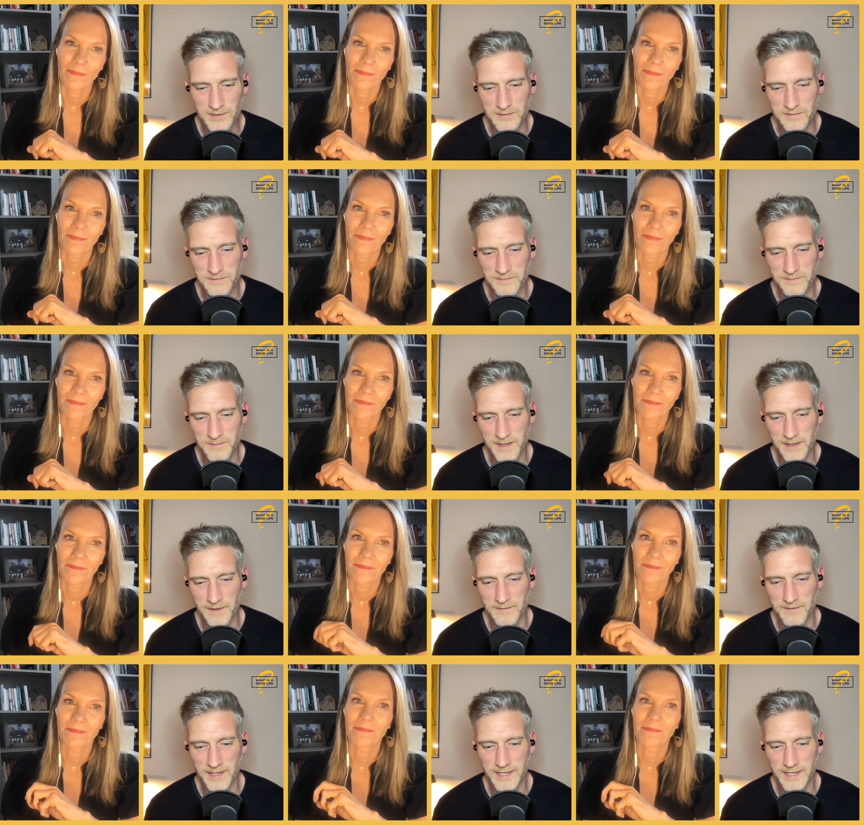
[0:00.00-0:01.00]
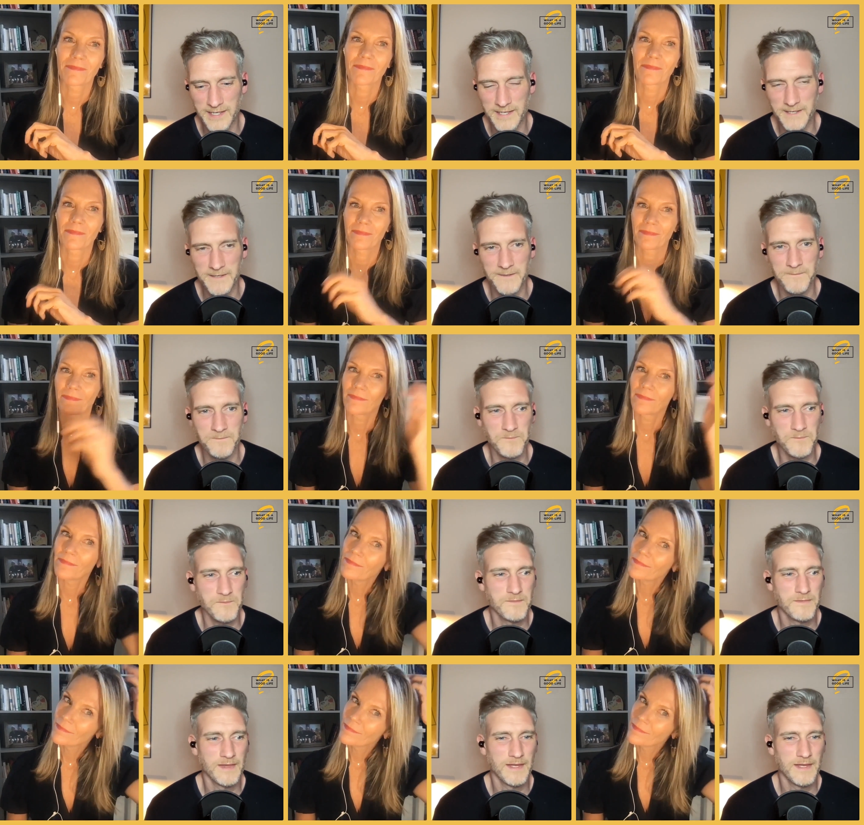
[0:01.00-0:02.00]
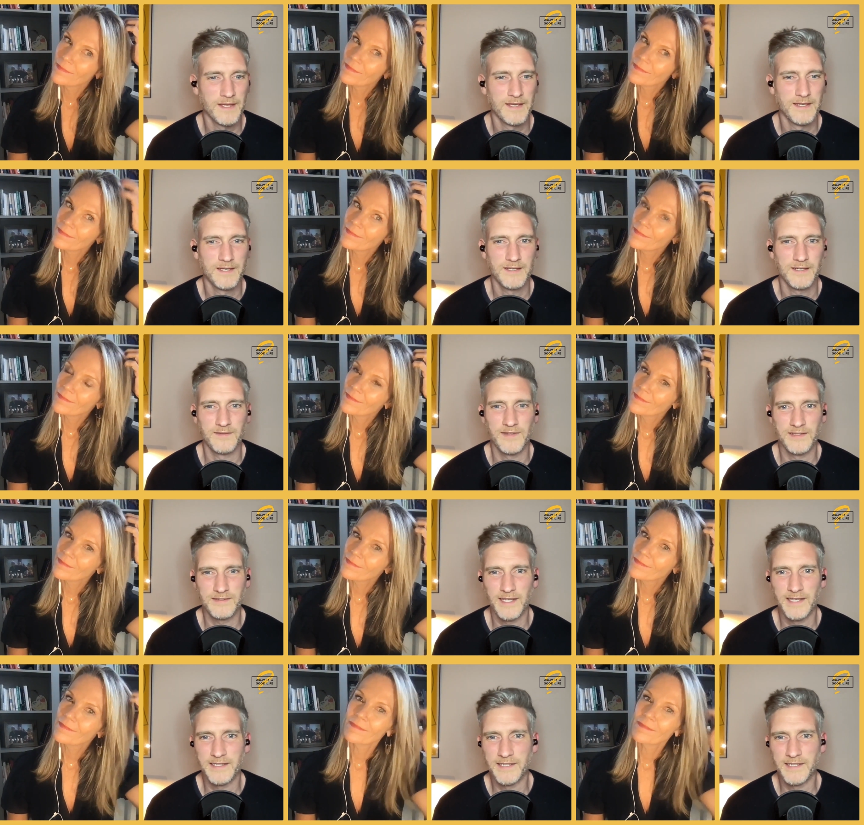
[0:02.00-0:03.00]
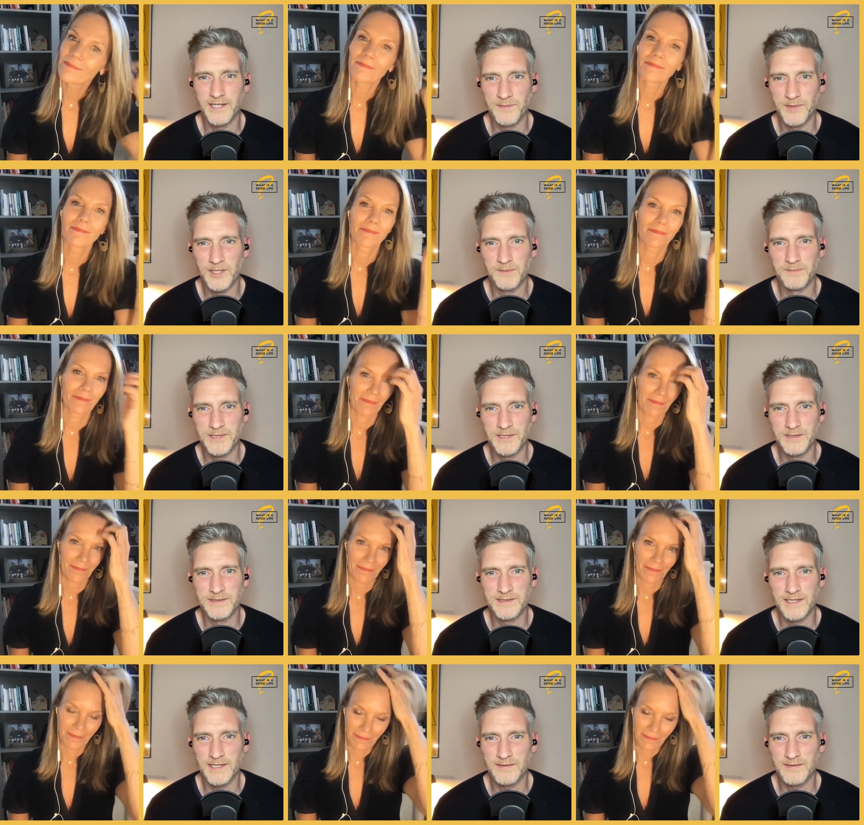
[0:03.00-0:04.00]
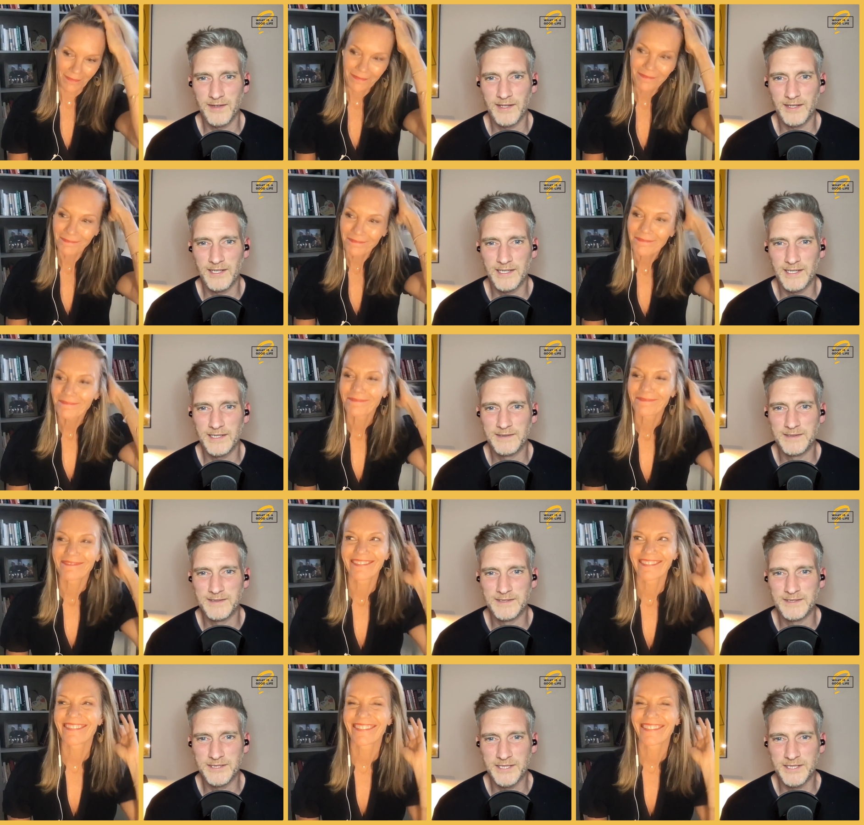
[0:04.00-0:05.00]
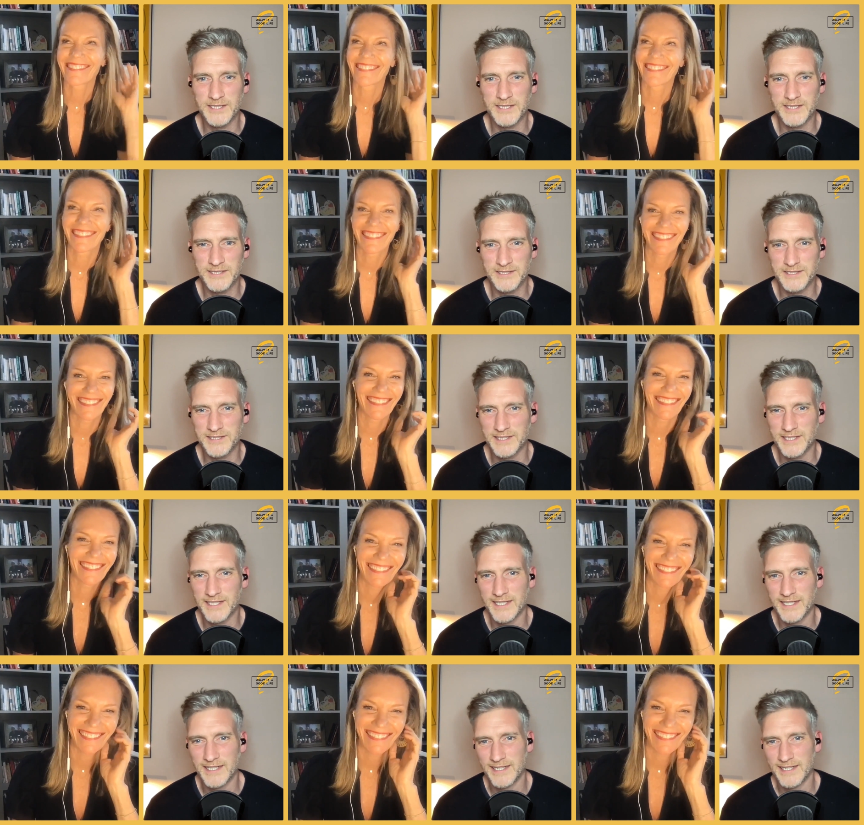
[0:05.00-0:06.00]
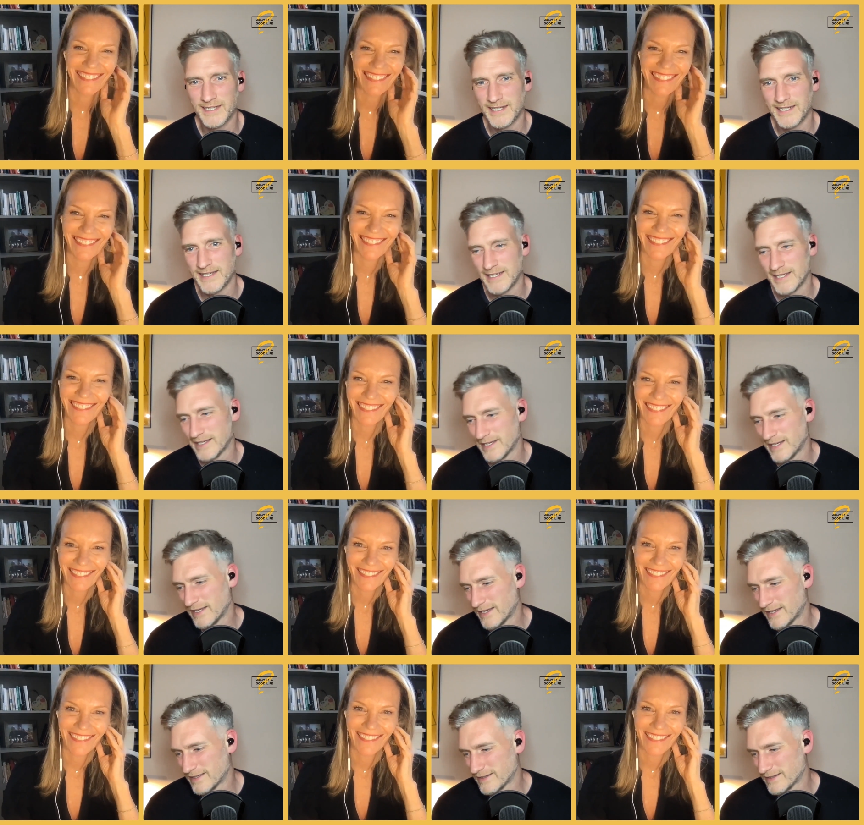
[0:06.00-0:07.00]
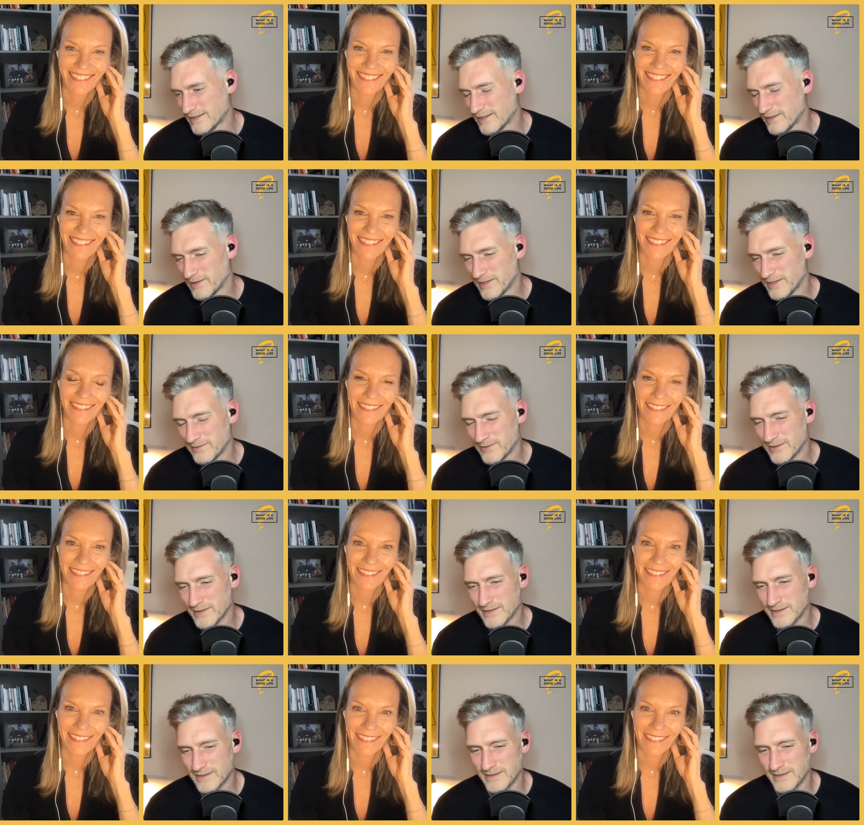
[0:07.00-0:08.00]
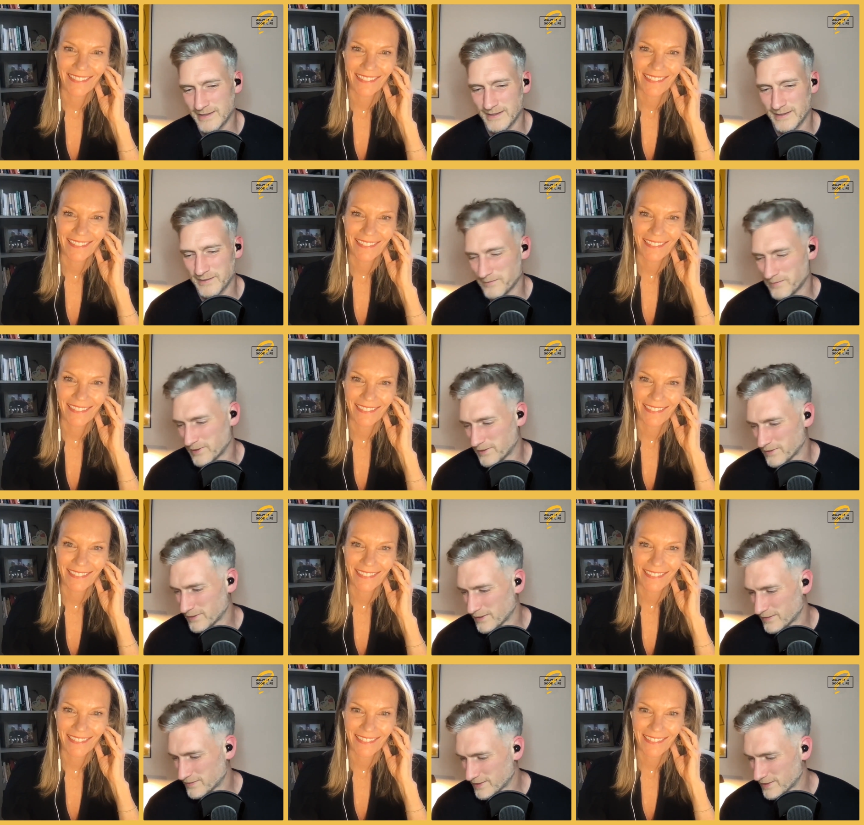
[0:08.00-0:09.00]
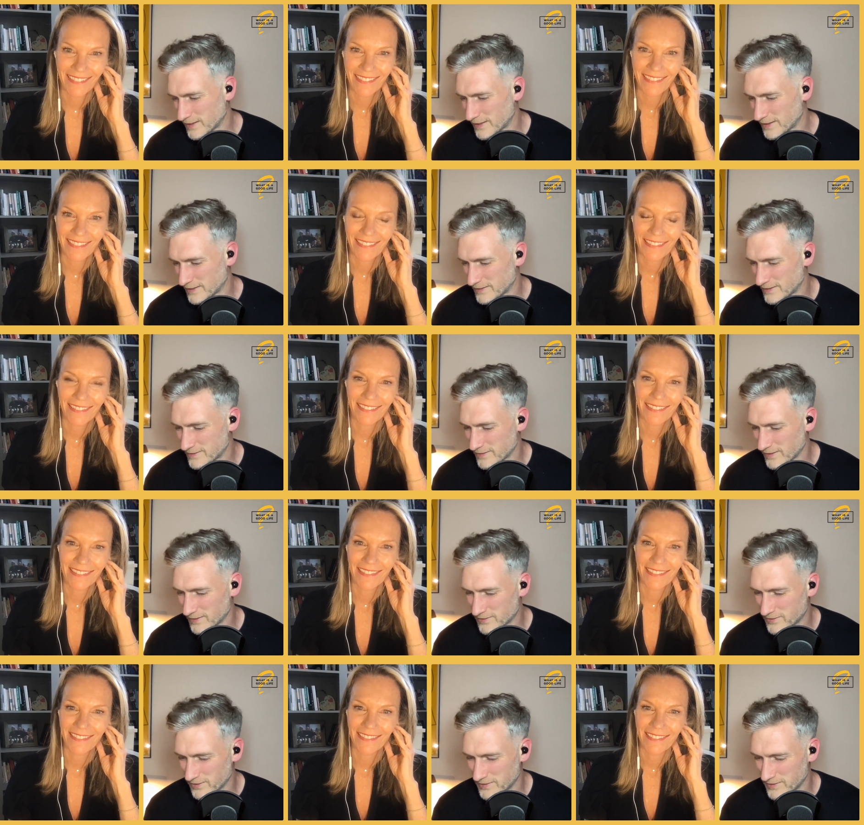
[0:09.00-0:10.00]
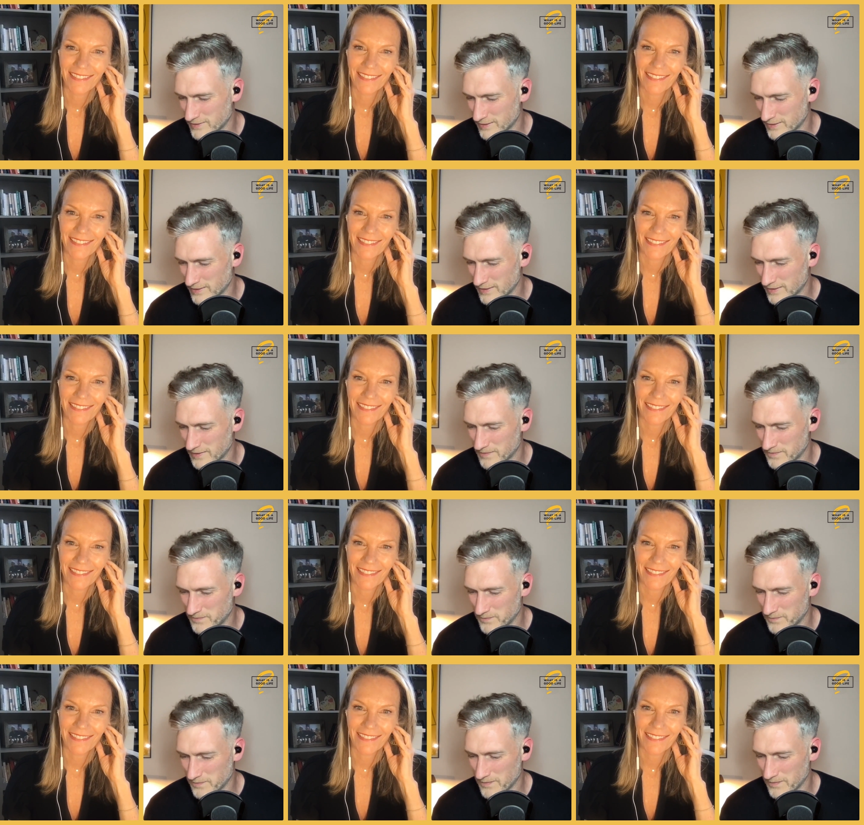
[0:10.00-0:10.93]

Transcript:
Speaker 1: of of um, of this lady coming up to you and said, "I felt like I was in church." You know, even what you were kind of saying at the start, trying to